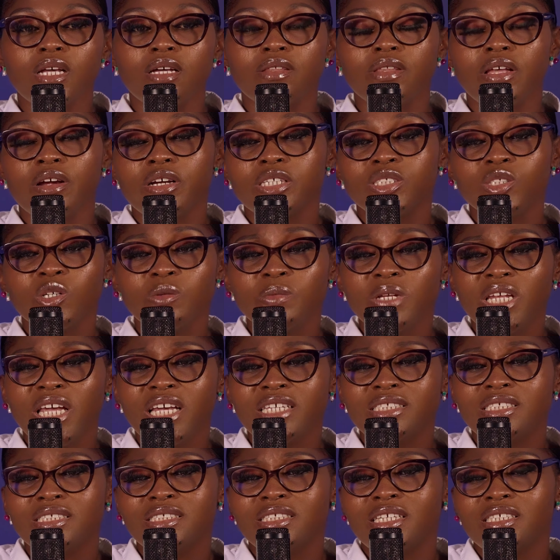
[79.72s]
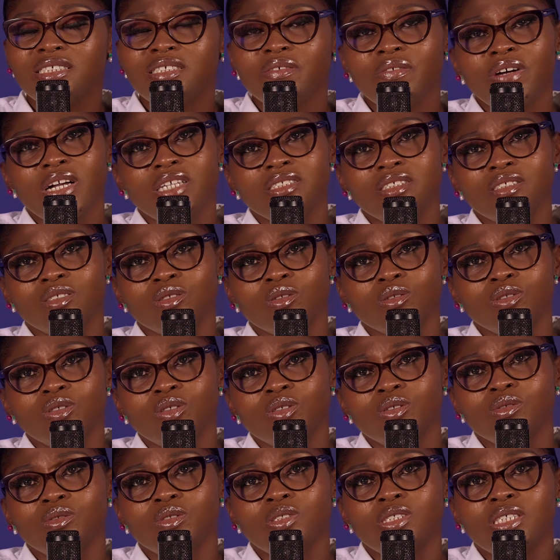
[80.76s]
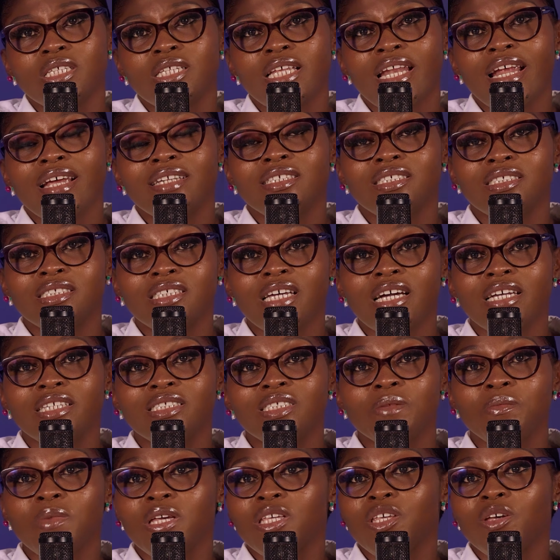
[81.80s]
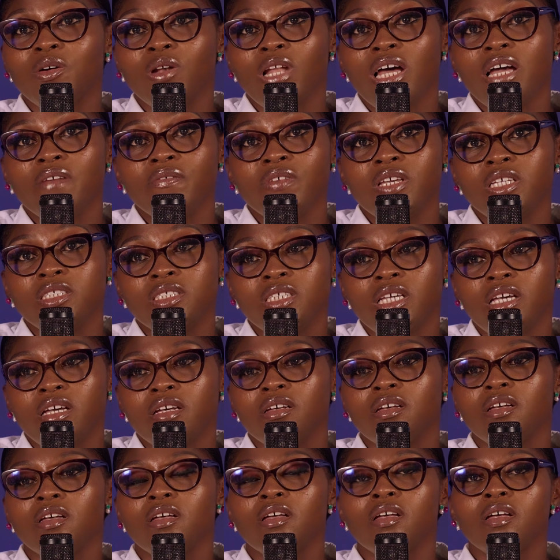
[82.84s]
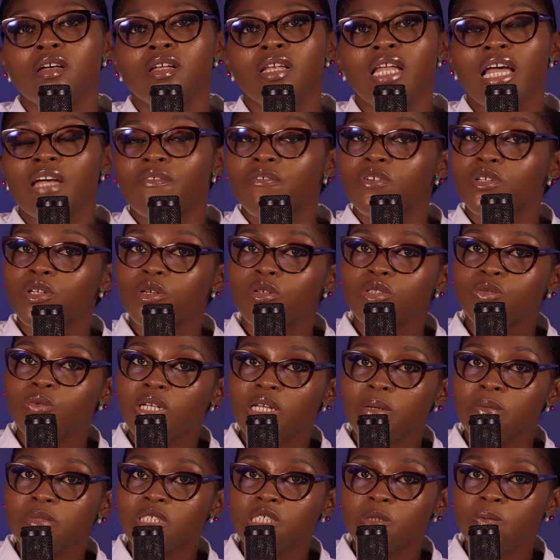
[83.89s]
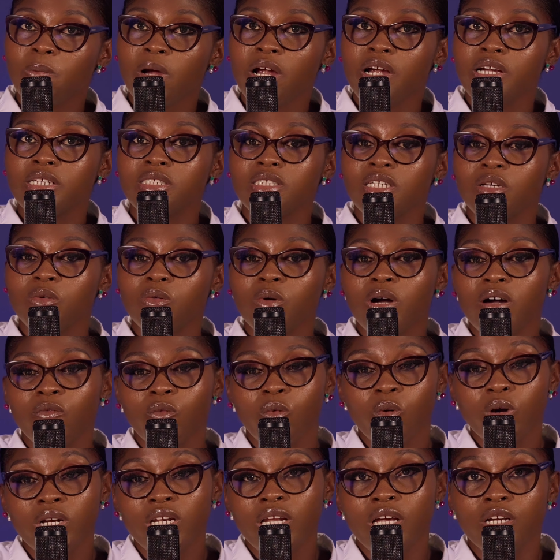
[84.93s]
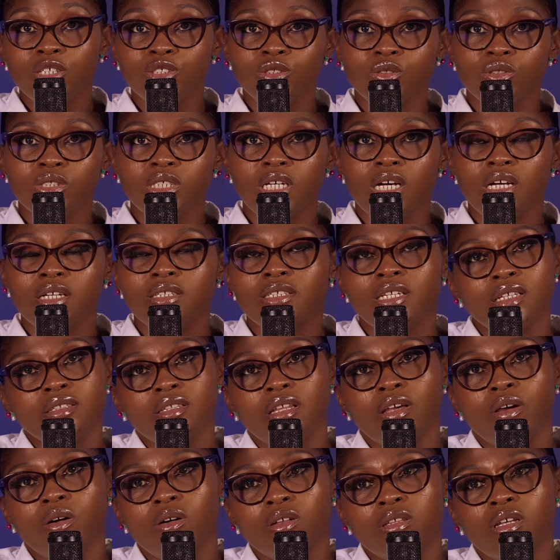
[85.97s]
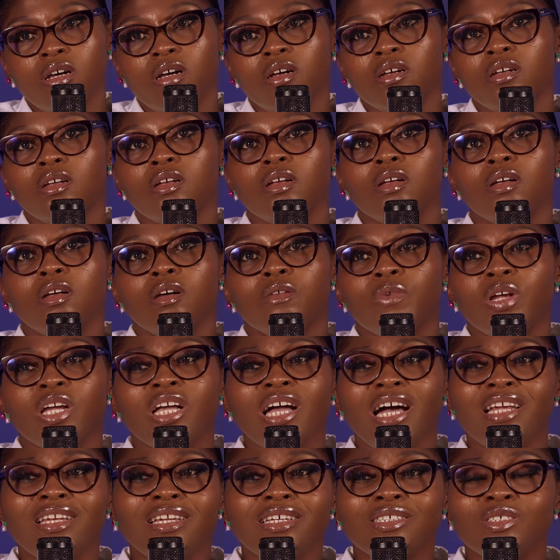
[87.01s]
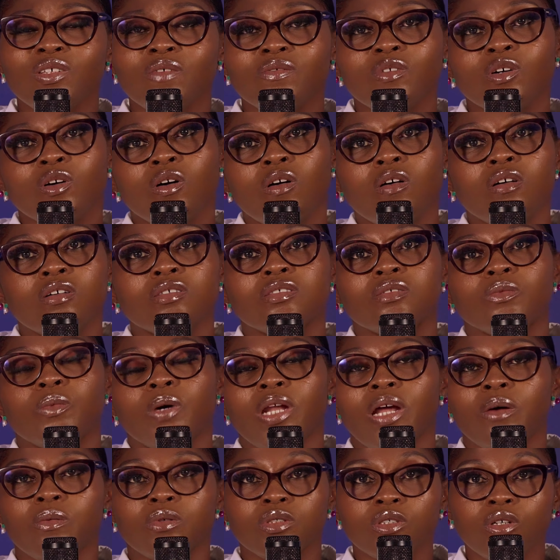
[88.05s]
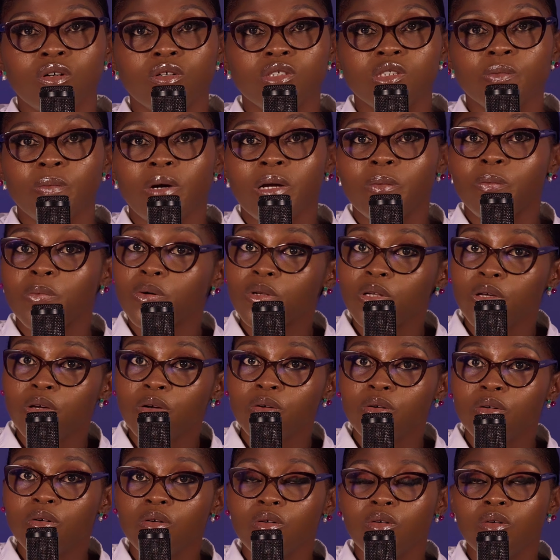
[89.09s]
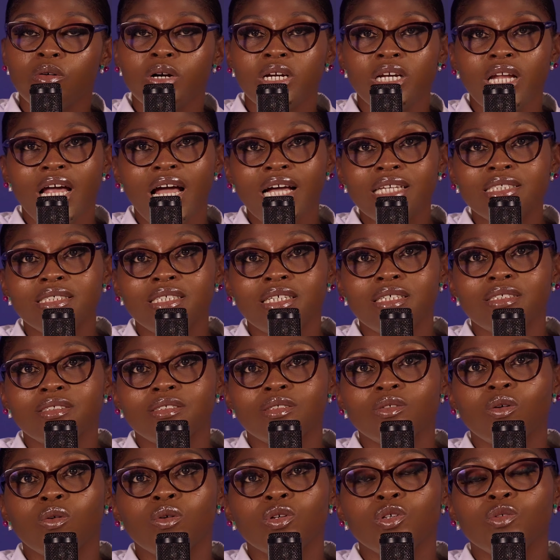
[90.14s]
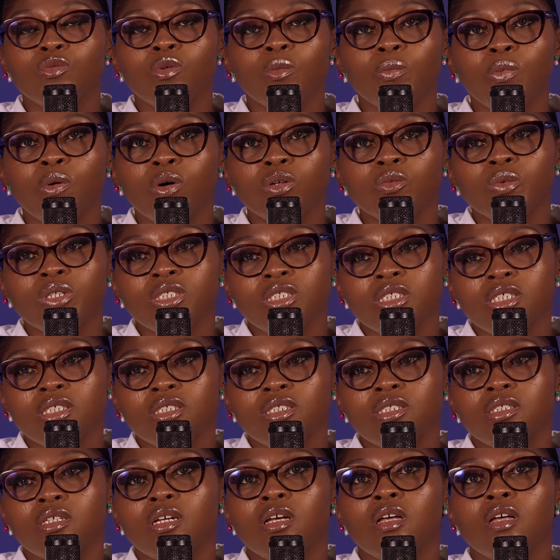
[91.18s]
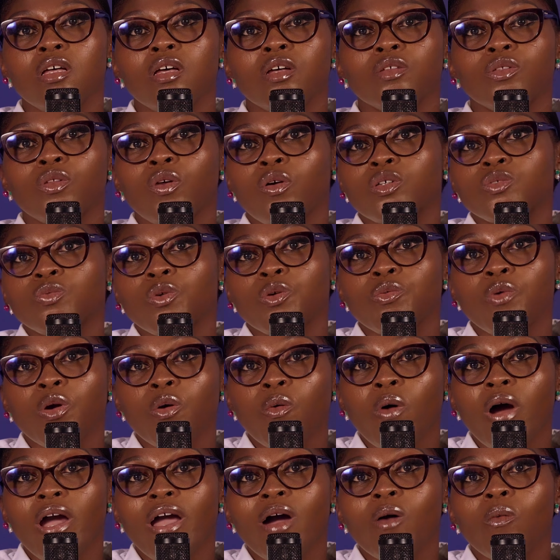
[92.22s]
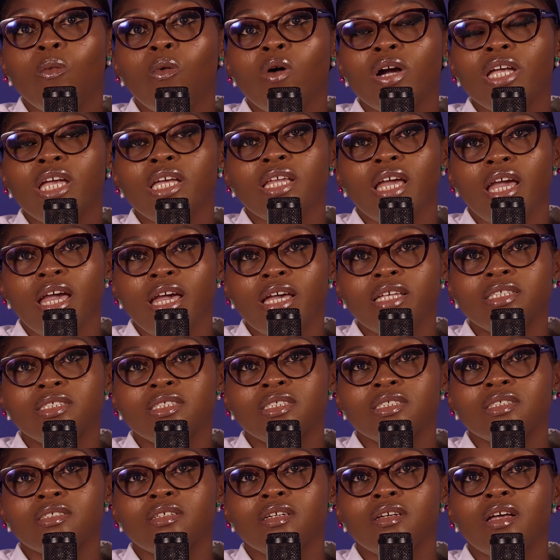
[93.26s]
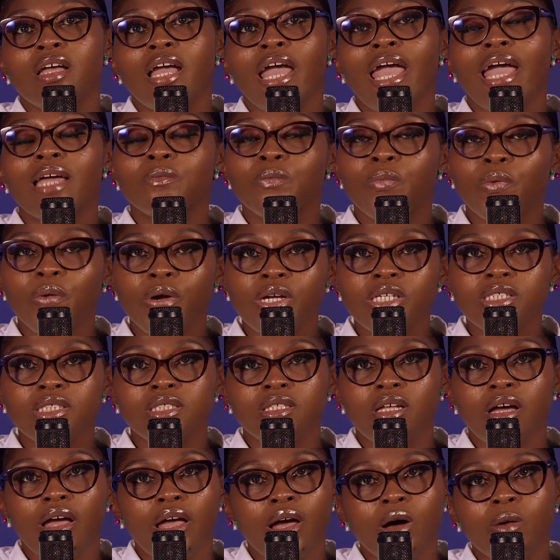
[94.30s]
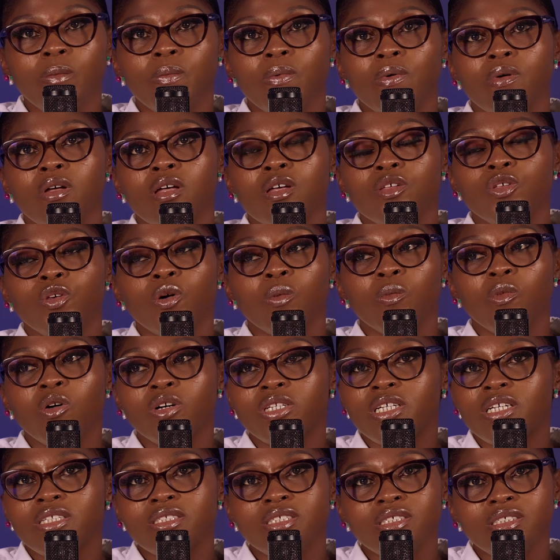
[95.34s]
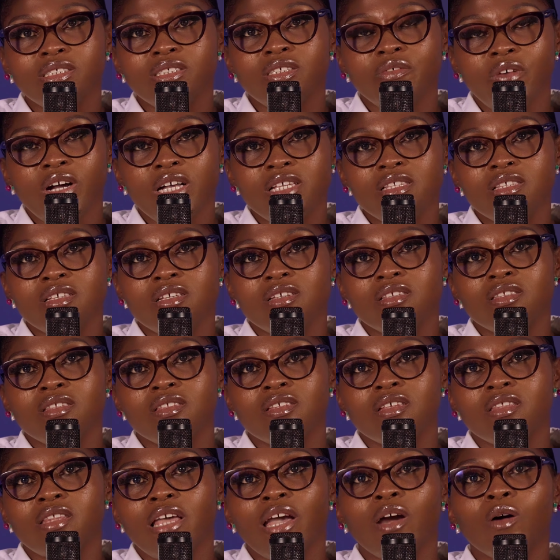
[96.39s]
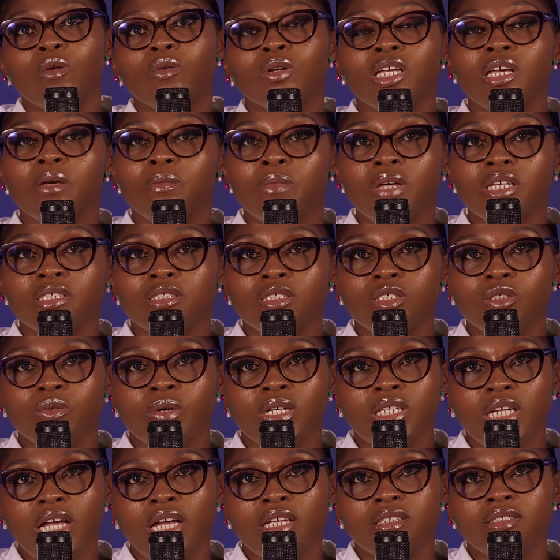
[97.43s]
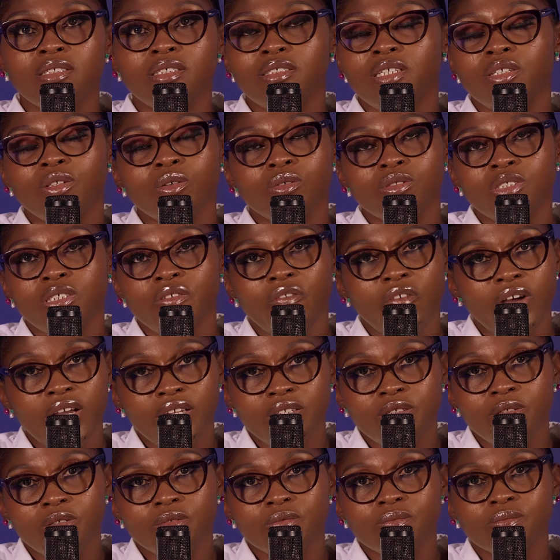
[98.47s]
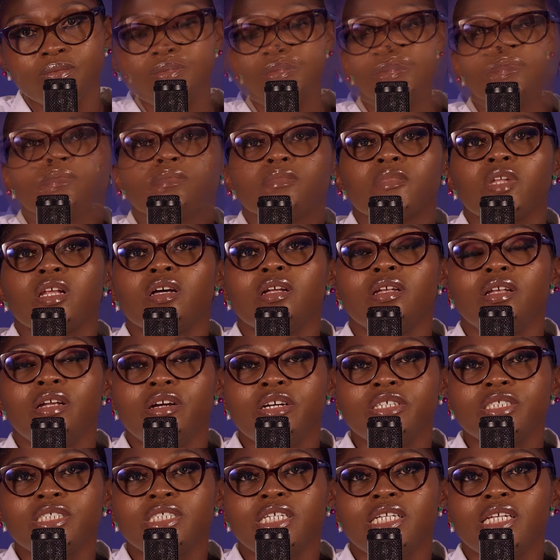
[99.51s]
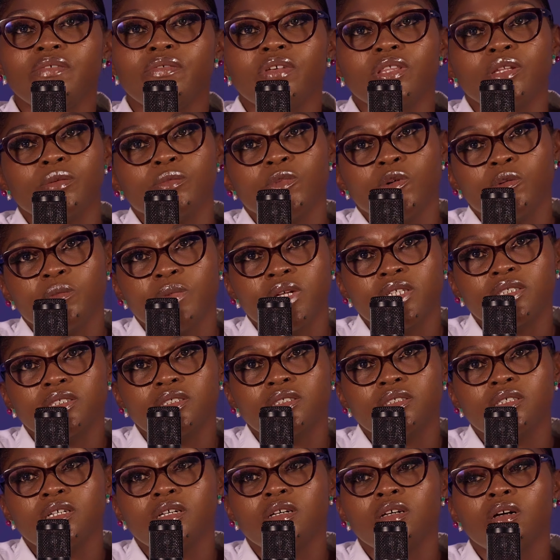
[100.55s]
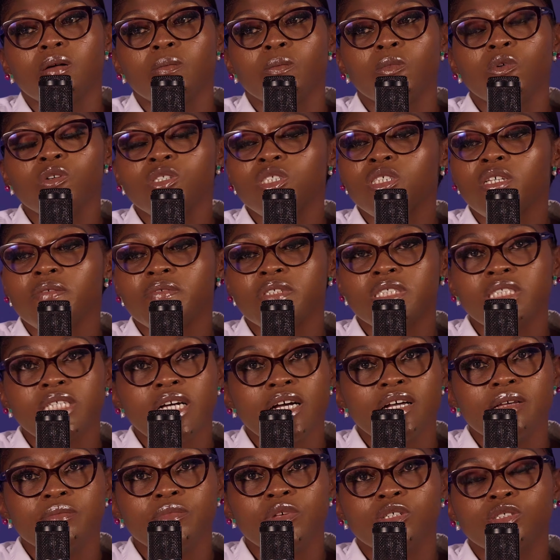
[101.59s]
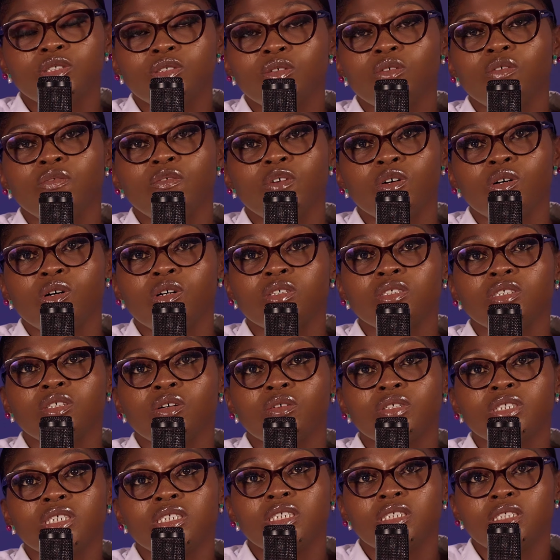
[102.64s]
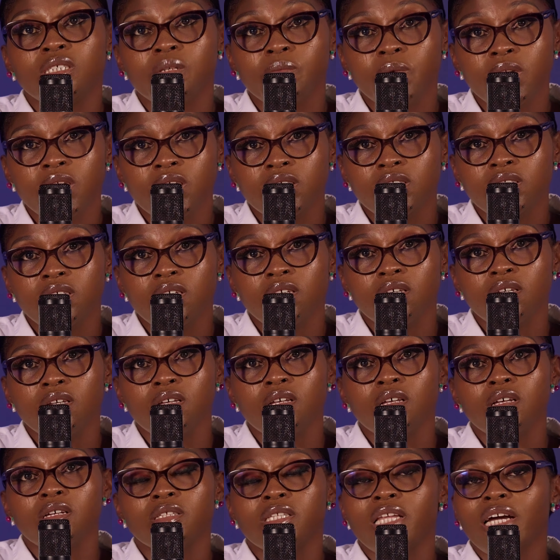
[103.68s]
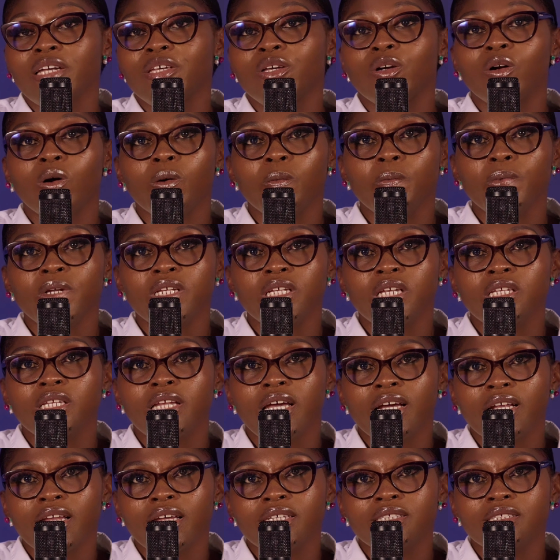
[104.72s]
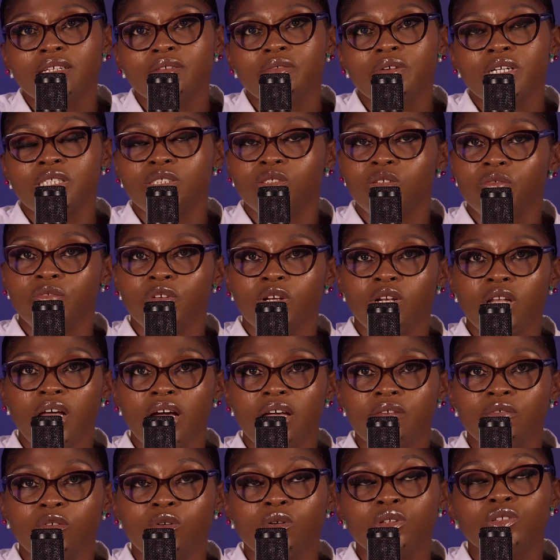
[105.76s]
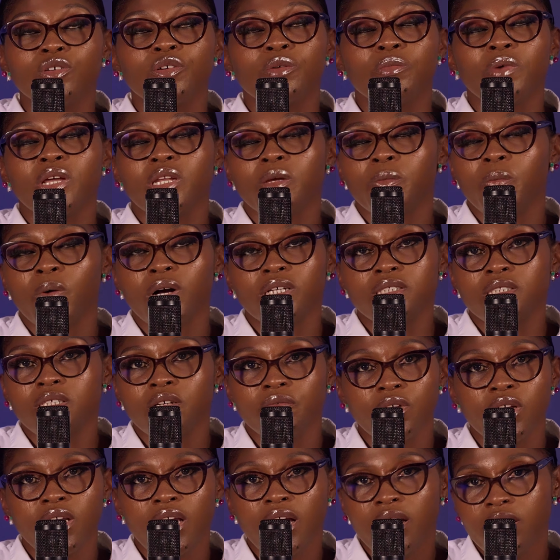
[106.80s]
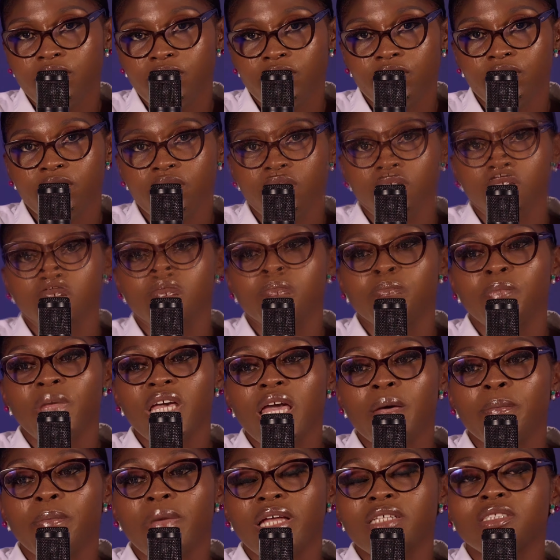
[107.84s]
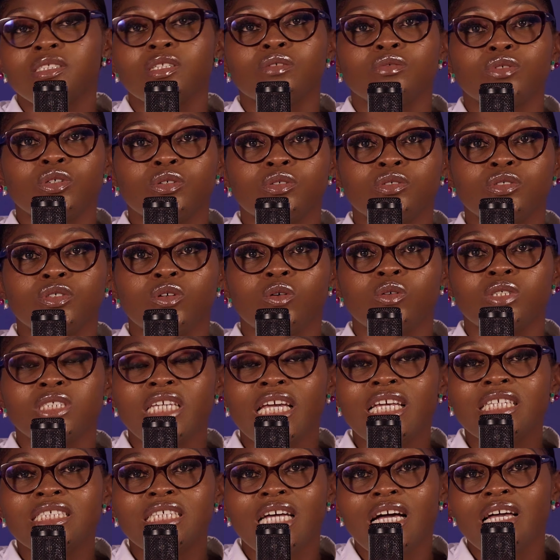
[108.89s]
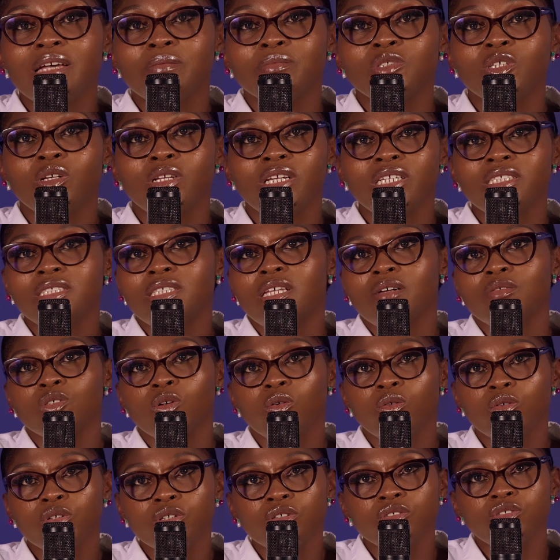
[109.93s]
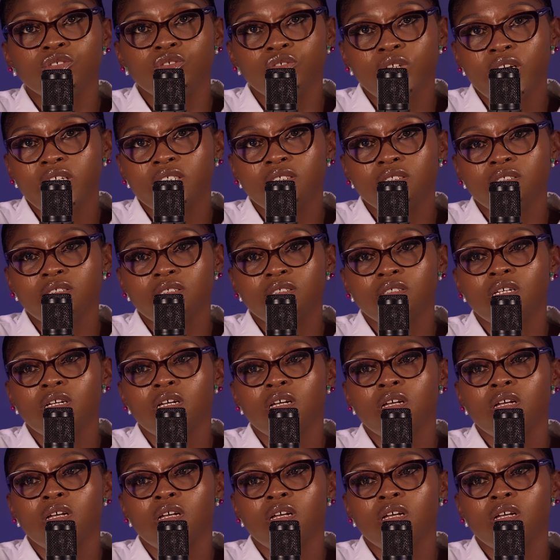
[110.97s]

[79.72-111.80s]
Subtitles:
There are so many assisted devices or tools that are designed to make your life easier, like for those with limb disparity who have one leg shorter than the other, regardless of the cause, whether it was caused by polio or an accident or you were born with it. Those who require walking aids, embrace the help. You're more than these devices. They're only a means to an end. They don't define you. Learn to live in the moment. Most of the time, you're so focused on the disability that you completely neglect the rest of your life or the remaining parts of your life. Make a mental note or take time to list out all your strengths